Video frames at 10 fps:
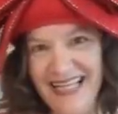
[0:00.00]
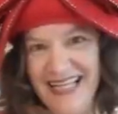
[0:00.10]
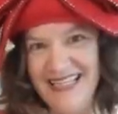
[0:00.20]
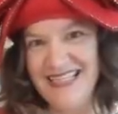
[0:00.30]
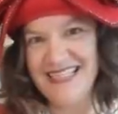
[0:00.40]

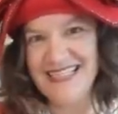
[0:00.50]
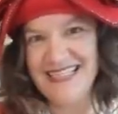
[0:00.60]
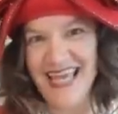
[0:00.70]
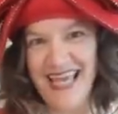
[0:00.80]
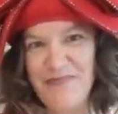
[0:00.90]
This is
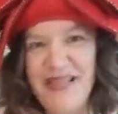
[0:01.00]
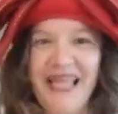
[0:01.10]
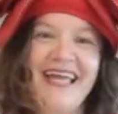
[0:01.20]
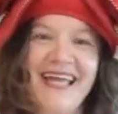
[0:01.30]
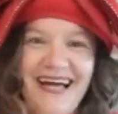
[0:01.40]
a
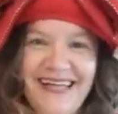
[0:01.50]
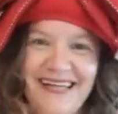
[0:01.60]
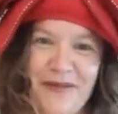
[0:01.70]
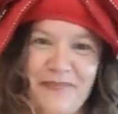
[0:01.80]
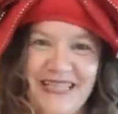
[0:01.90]
play on a
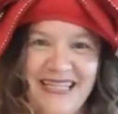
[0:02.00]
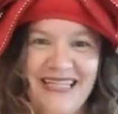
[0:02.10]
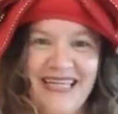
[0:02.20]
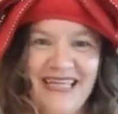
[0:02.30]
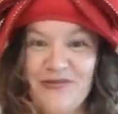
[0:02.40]

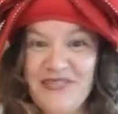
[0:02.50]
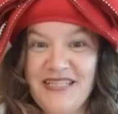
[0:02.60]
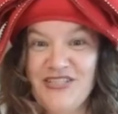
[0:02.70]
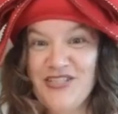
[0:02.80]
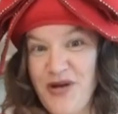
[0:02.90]
Bellini using
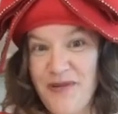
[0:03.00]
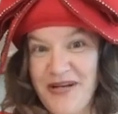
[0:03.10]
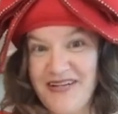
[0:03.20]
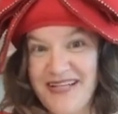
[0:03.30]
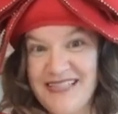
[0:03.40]

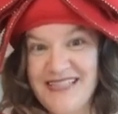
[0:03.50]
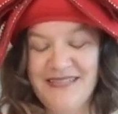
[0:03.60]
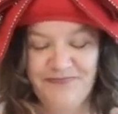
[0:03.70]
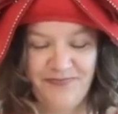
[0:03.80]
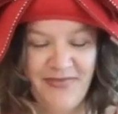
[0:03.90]
strawberries.
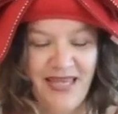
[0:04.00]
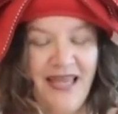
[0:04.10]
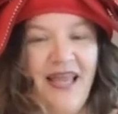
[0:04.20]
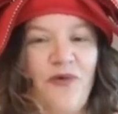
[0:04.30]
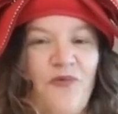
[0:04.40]

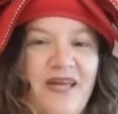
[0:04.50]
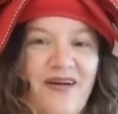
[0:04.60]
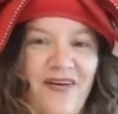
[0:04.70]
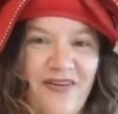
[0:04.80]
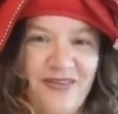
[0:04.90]
We are
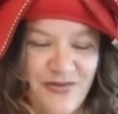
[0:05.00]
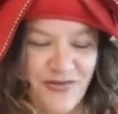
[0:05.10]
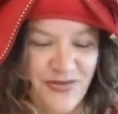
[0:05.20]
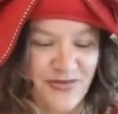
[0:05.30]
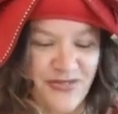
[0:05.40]
also
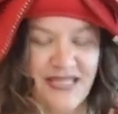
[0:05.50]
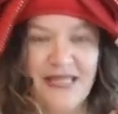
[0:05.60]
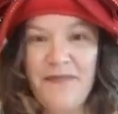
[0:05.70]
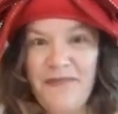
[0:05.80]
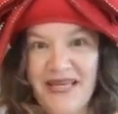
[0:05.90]
using
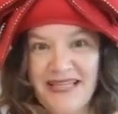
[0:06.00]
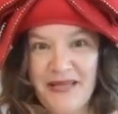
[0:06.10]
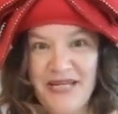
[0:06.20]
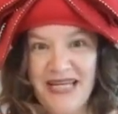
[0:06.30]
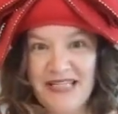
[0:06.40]
pink
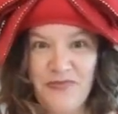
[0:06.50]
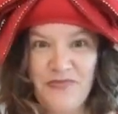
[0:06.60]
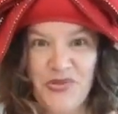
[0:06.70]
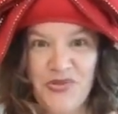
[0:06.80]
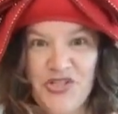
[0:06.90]
lemonade
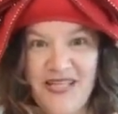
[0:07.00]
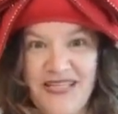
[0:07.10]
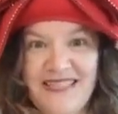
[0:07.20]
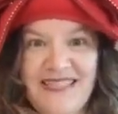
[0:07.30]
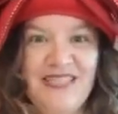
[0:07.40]
kombucha.
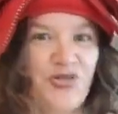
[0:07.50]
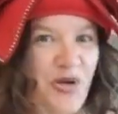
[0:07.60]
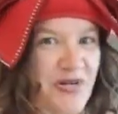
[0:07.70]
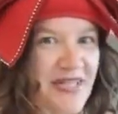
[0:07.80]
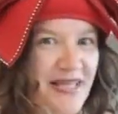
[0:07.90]
This is
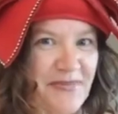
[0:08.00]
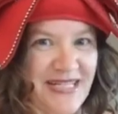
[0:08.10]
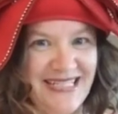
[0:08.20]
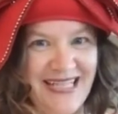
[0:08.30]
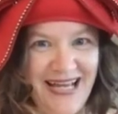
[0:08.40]
strawberry, lemon, and
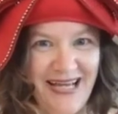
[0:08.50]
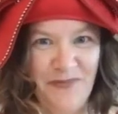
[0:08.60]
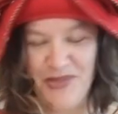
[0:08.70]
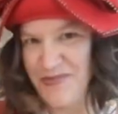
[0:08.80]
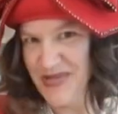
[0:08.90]
thyme with a
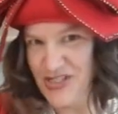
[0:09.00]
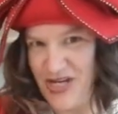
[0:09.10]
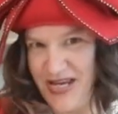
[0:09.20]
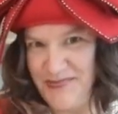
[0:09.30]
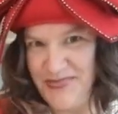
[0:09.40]
pinch of
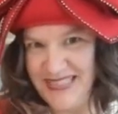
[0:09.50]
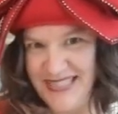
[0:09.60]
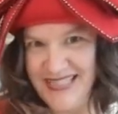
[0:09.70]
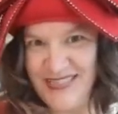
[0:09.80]
hibiscus.